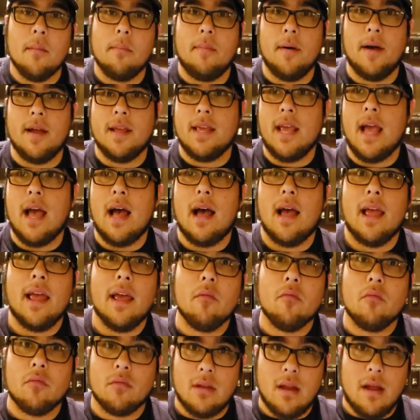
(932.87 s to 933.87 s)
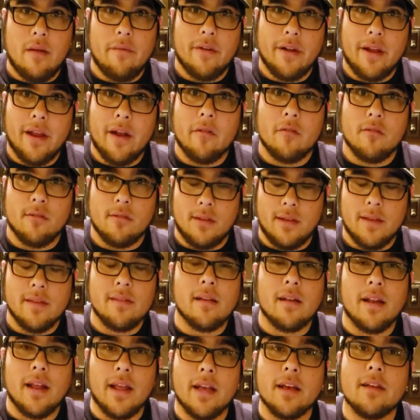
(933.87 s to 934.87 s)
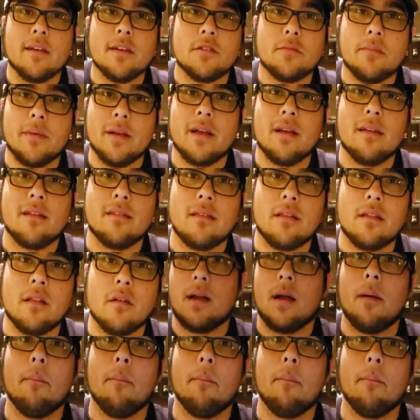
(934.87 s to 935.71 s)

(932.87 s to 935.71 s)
But yeah, it will never get released in English because of the